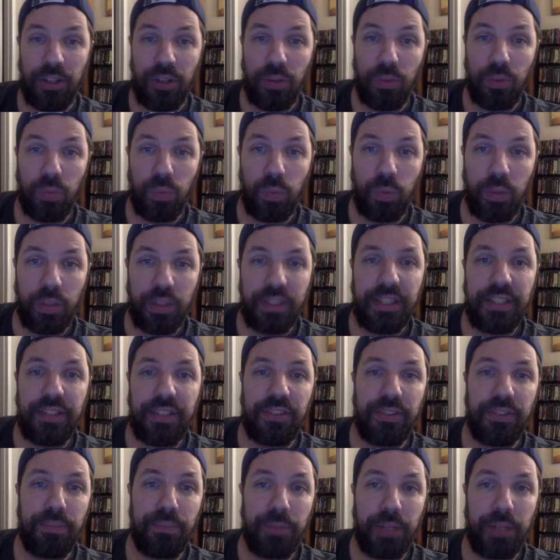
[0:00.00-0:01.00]
One
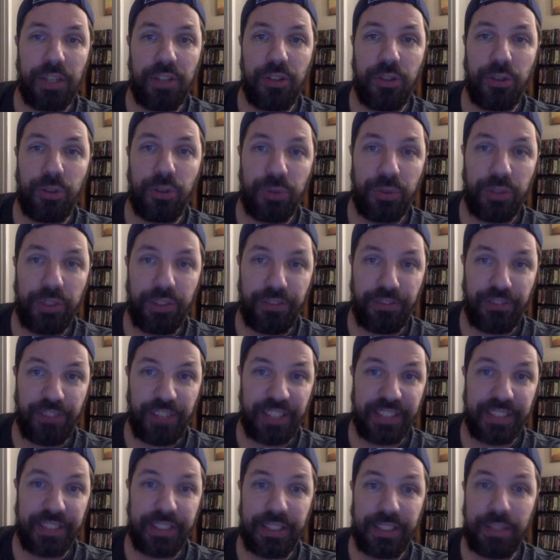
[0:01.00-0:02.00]
is a mother who
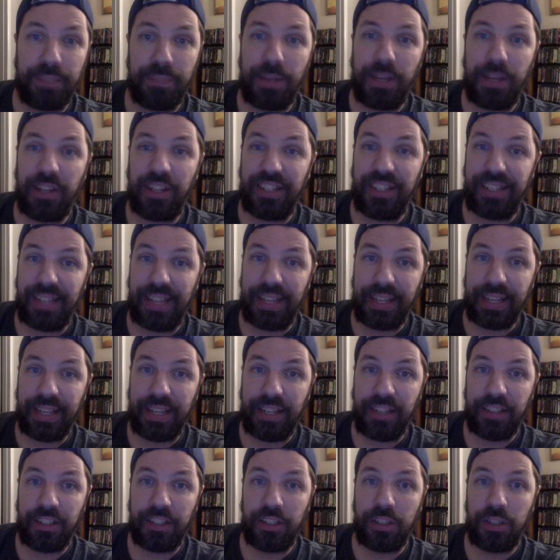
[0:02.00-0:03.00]
defected about a decade
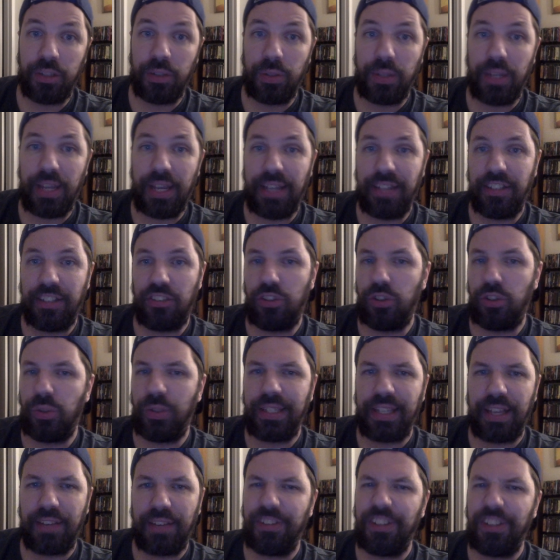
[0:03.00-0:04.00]
ago and is
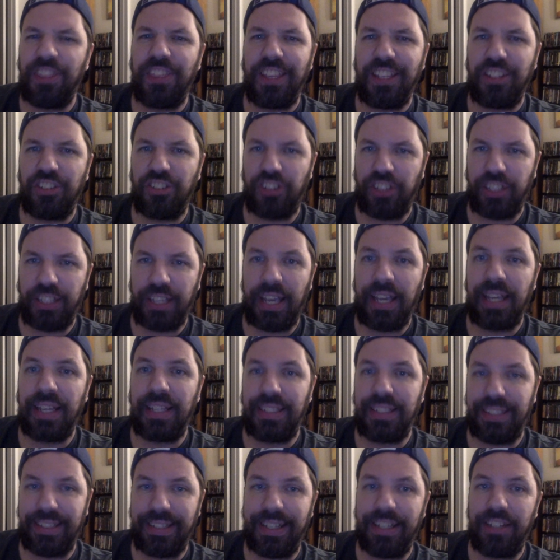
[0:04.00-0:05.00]
doing everything she
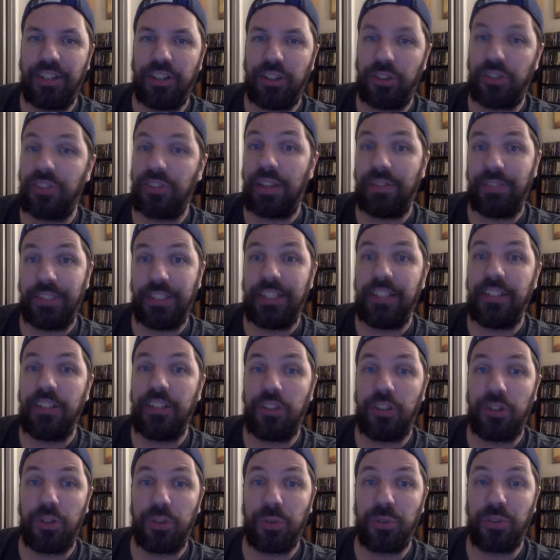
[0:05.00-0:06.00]
can to get her
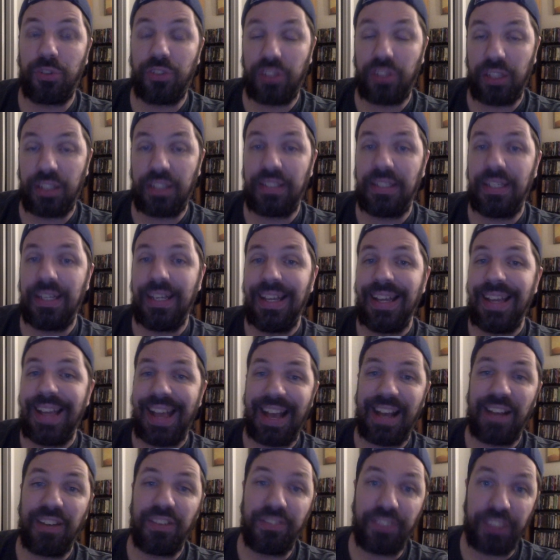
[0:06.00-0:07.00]
17-year-old son
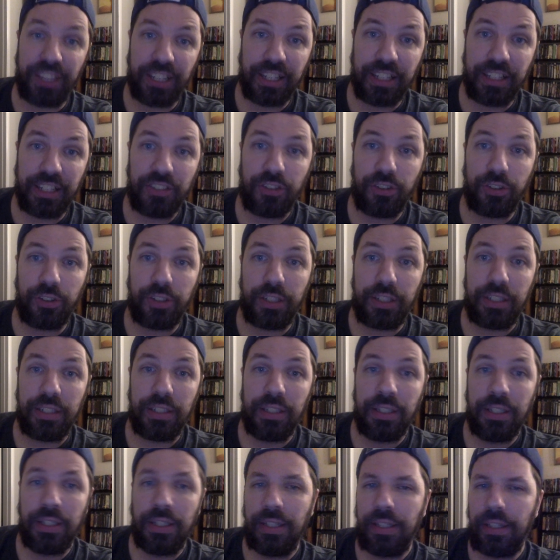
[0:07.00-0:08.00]
out of the country.
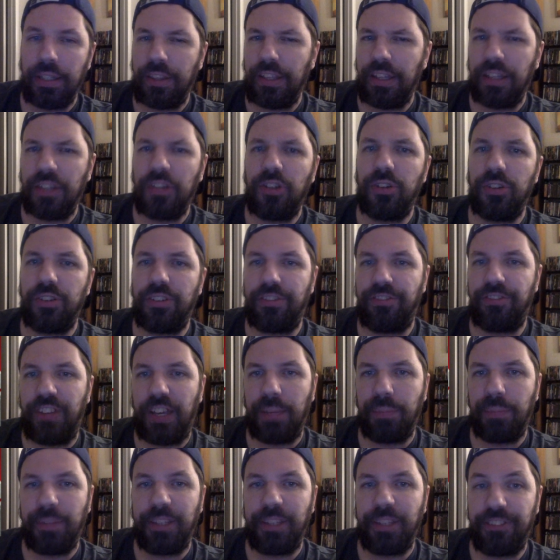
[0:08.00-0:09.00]
The other is a
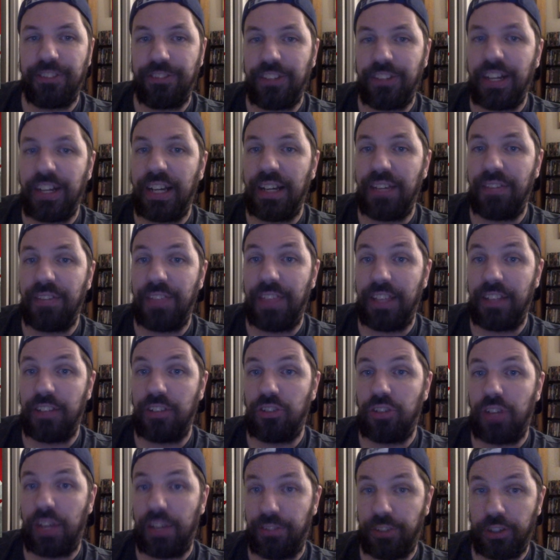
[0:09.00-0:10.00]
family of five that
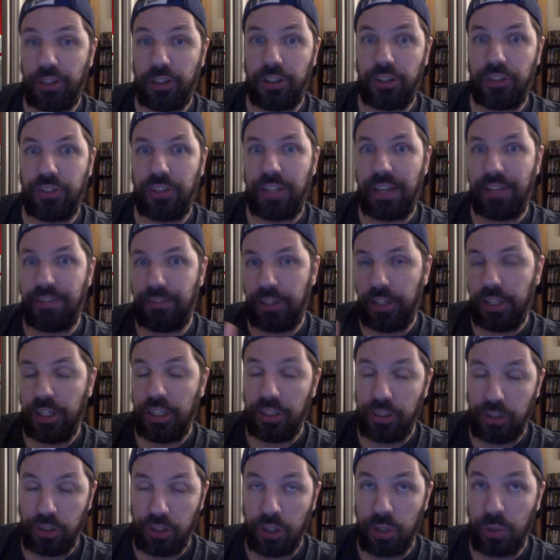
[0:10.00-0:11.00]
traffickers have
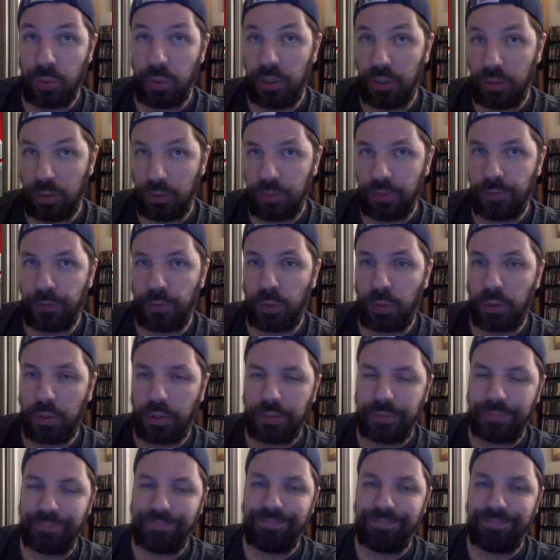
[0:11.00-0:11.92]
no use for.